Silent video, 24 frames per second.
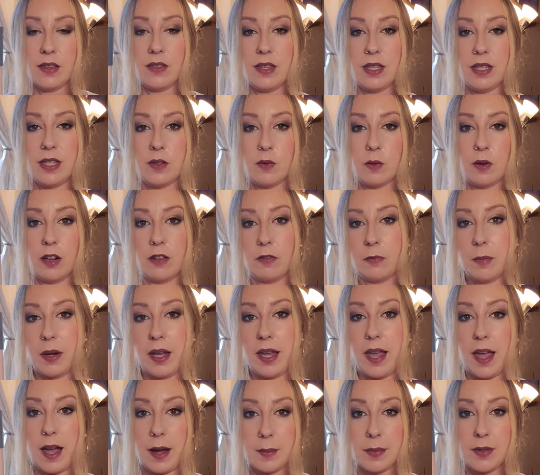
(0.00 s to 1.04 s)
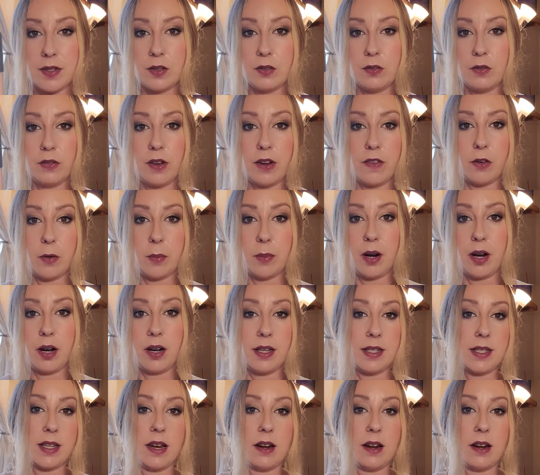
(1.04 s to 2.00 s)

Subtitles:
This is one of my absolute favorite products.